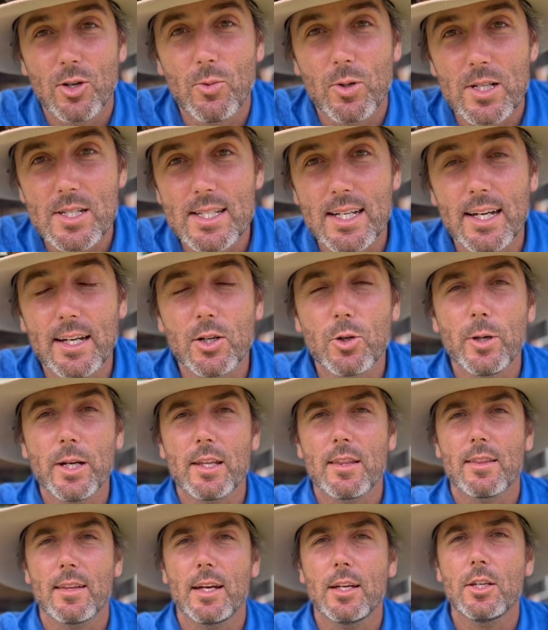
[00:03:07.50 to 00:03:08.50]
want to say a
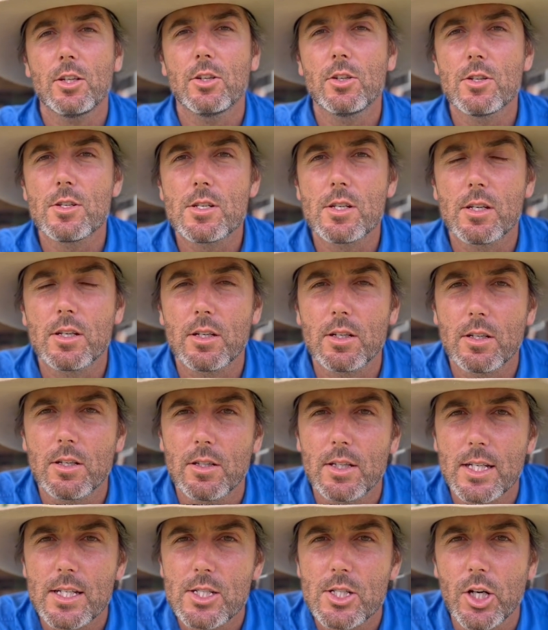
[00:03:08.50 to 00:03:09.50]
quick thank you to
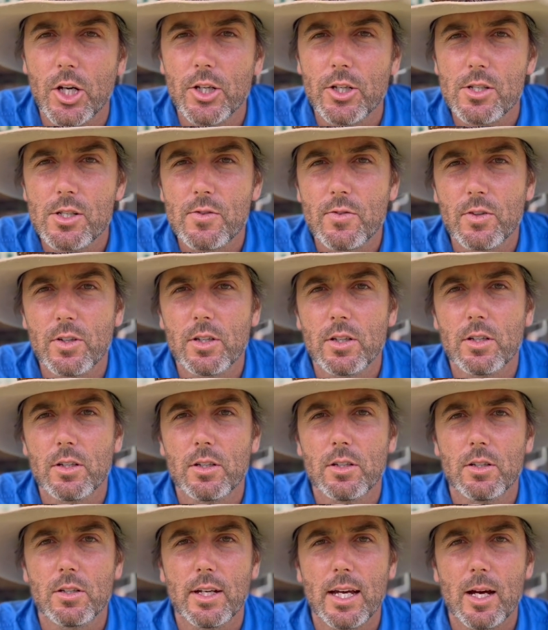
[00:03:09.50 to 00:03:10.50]
these donors
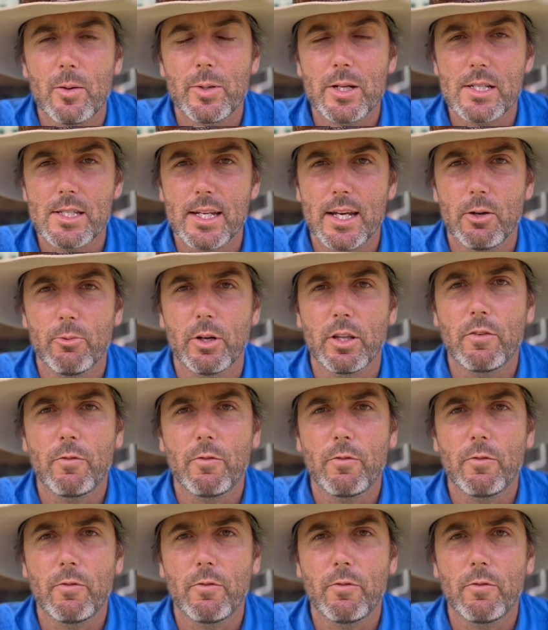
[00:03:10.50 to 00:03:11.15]
for helping us out with